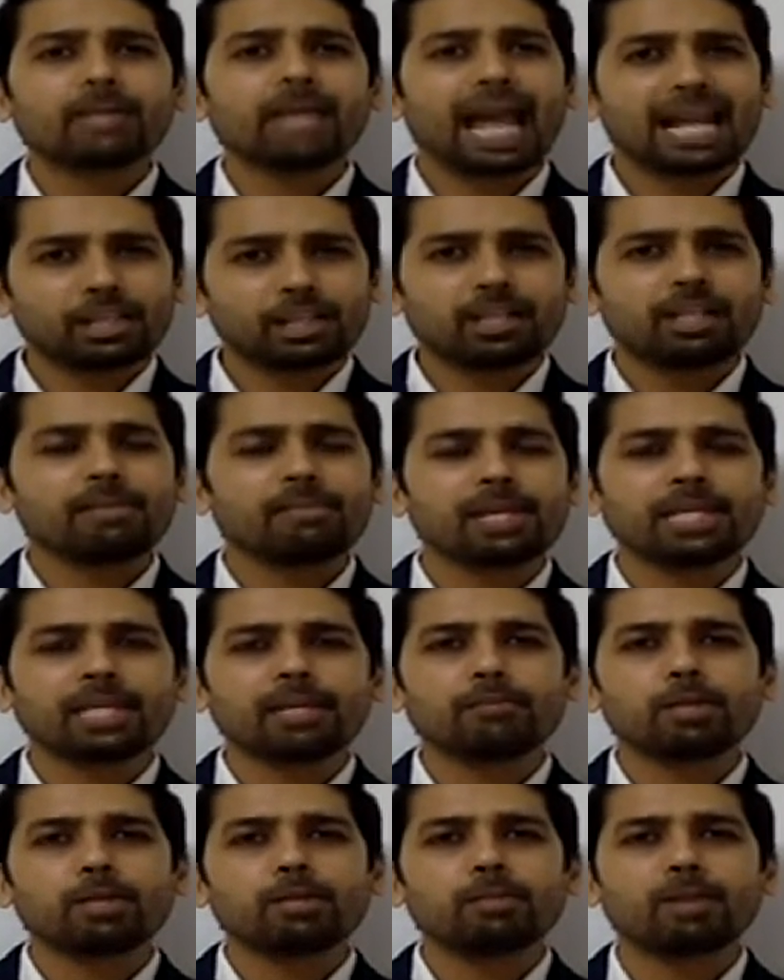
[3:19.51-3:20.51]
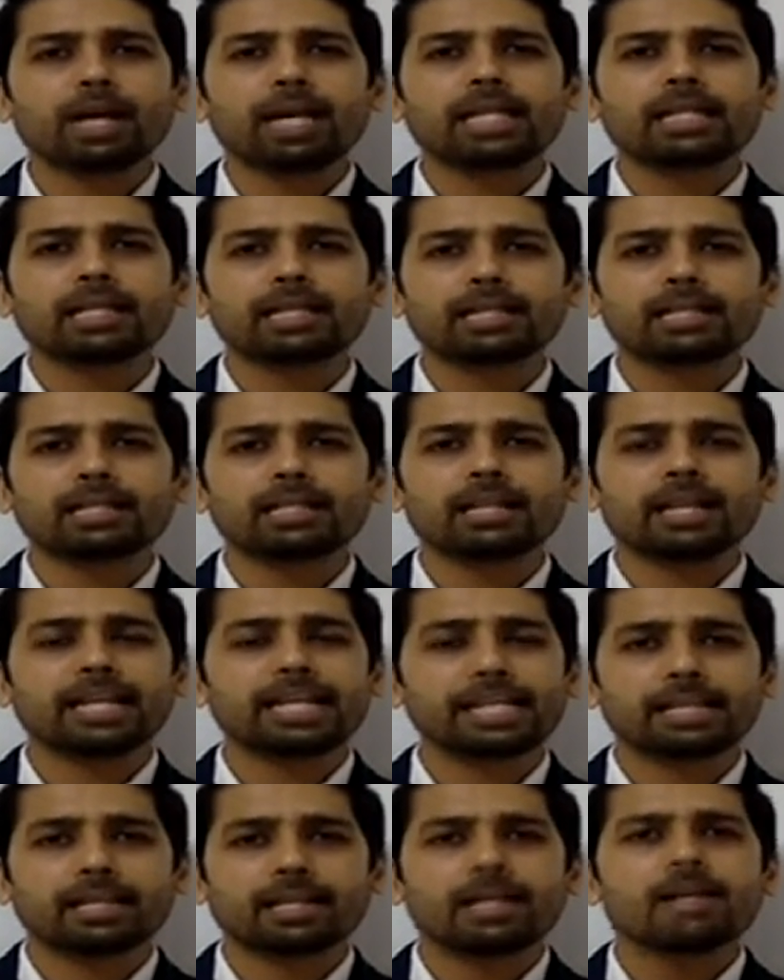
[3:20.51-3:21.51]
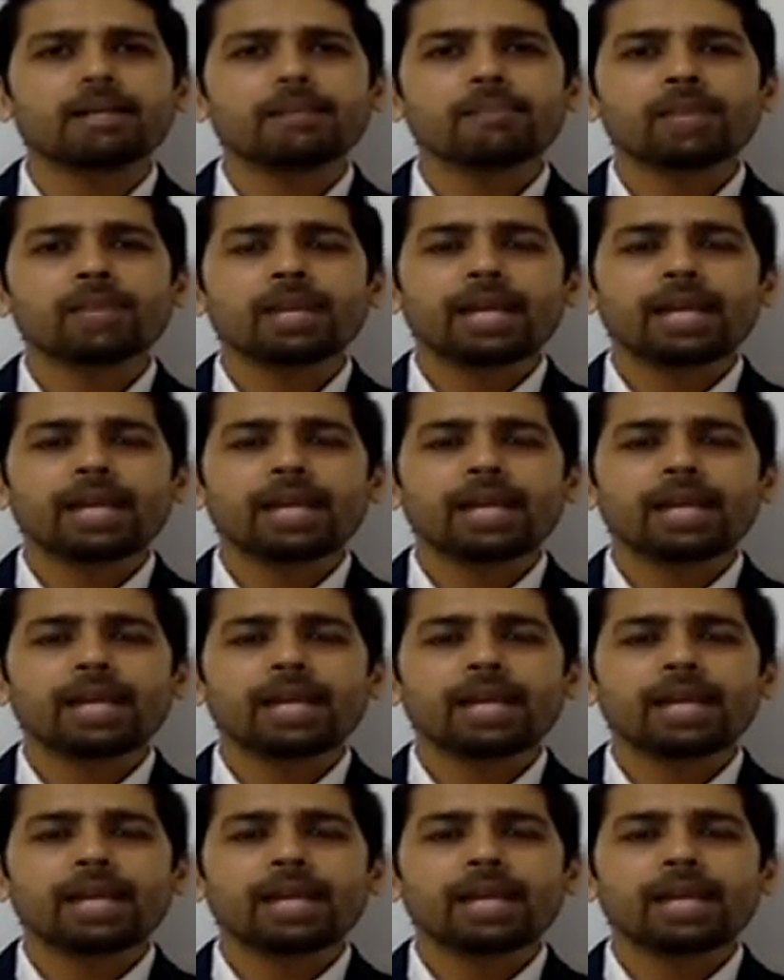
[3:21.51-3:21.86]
will actually be given by CRISIL and ICRA.